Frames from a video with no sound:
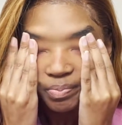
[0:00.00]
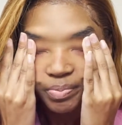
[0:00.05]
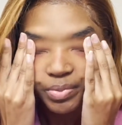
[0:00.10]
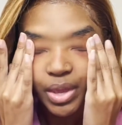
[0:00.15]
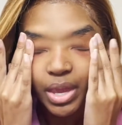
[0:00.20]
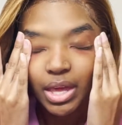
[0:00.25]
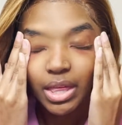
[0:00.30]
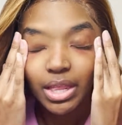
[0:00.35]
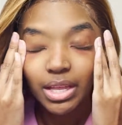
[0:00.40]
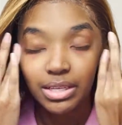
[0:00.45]

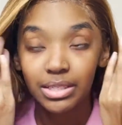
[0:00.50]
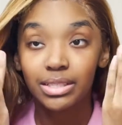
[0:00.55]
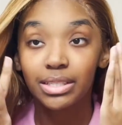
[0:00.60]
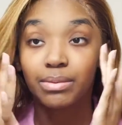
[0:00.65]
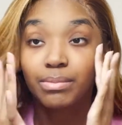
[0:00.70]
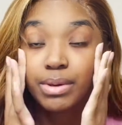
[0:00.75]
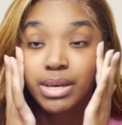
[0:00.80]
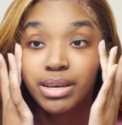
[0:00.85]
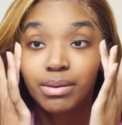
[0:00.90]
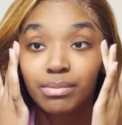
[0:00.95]
And that's the
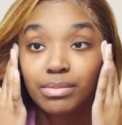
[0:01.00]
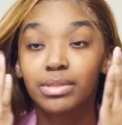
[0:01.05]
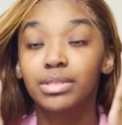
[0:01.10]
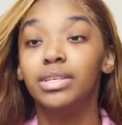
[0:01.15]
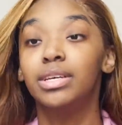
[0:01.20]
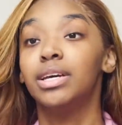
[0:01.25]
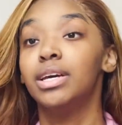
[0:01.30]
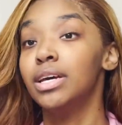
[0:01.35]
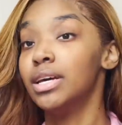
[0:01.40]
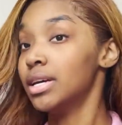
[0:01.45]
main
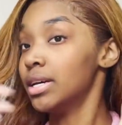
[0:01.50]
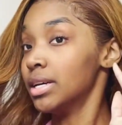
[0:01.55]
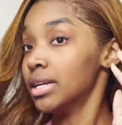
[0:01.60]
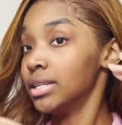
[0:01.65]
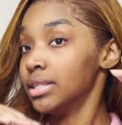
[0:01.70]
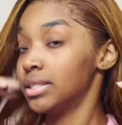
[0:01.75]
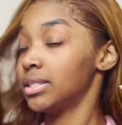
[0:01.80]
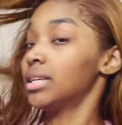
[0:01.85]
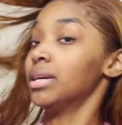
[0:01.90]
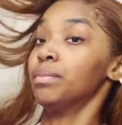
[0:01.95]

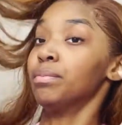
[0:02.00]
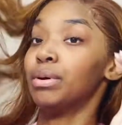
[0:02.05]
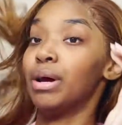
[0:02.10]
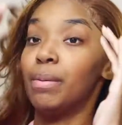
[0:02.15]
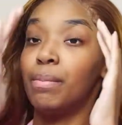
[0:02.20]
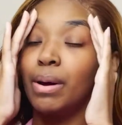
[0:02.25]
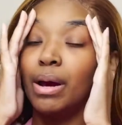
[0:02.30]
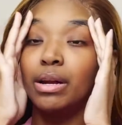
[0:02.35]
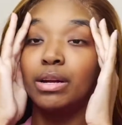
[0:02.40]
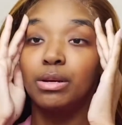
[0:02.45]
skin prep
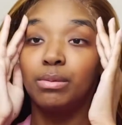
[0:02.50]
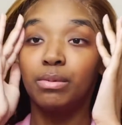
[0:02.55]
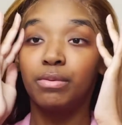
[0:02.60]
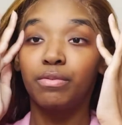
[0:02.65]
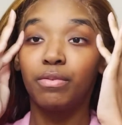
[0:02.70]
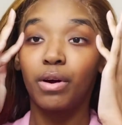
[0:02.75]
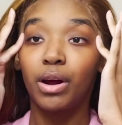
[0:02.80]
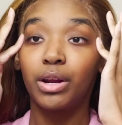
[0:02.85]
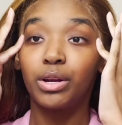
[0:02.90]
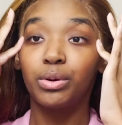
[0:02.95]
I do
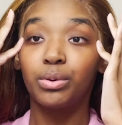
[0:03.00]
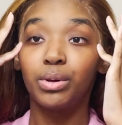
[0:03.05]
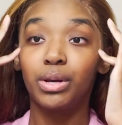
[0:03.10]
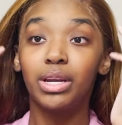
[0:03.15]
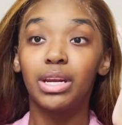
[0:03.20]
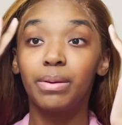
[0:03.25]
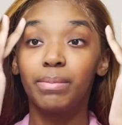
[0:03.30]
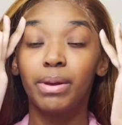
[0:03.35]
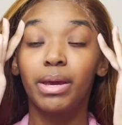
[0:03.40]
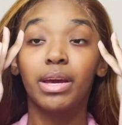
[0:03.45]
before I do
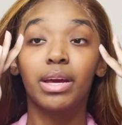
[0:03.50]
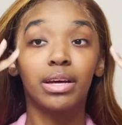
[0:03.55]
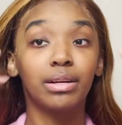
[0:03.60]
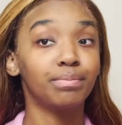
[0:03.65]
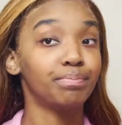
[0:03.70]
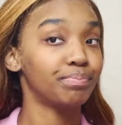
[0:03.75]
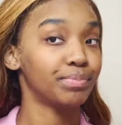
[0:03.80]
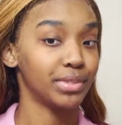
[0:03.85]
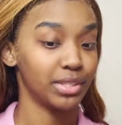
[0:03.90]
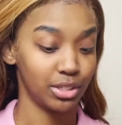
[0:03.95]
any makeup.
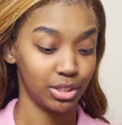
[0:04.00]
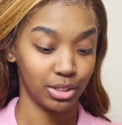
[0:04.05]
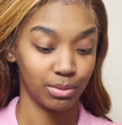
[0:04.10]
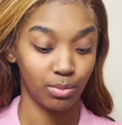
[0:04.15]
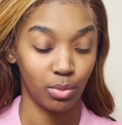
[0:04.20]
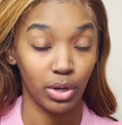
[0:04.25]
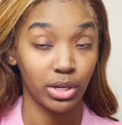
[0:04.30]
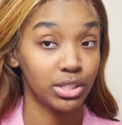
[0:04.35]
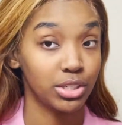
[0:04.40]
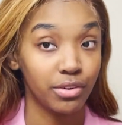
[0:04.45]
It's just
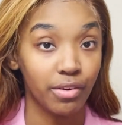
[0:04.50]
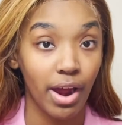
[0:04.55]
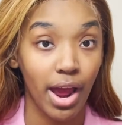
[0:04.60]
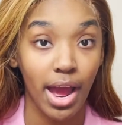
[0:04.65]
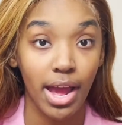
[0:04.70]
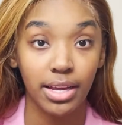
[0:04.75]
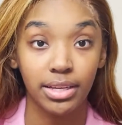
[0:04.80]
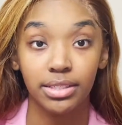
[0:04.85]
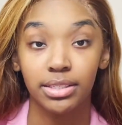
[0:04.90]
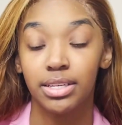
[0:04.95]

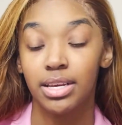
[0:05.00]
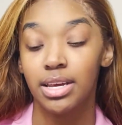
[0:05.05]
moisturize.